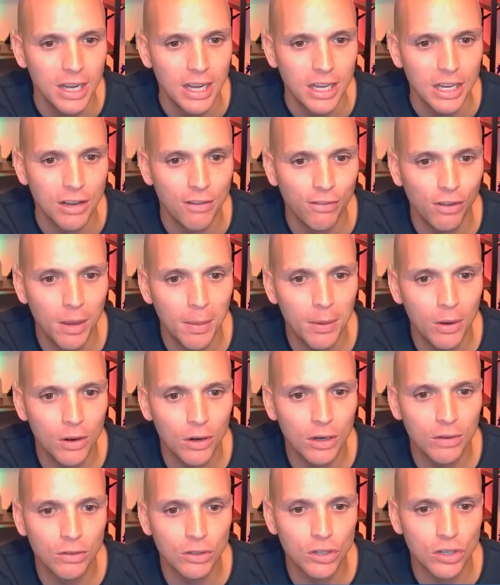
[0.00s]
You flip it on
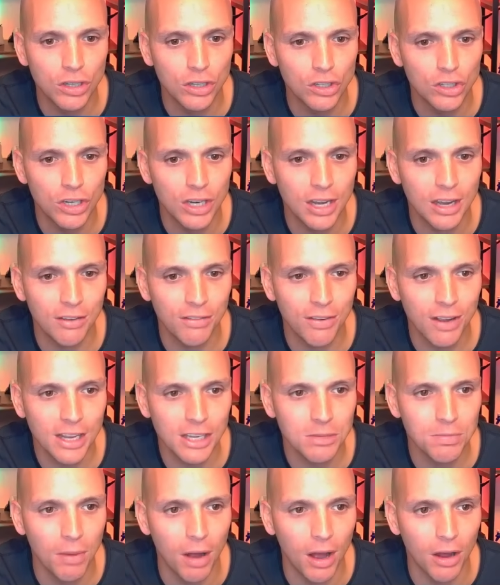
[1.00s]
over to the
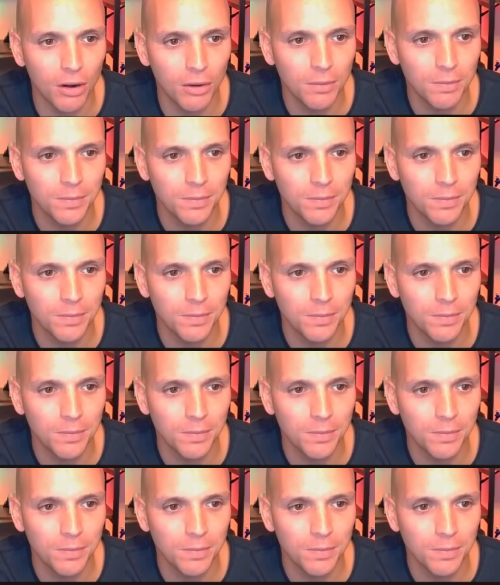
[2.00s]
GFS model.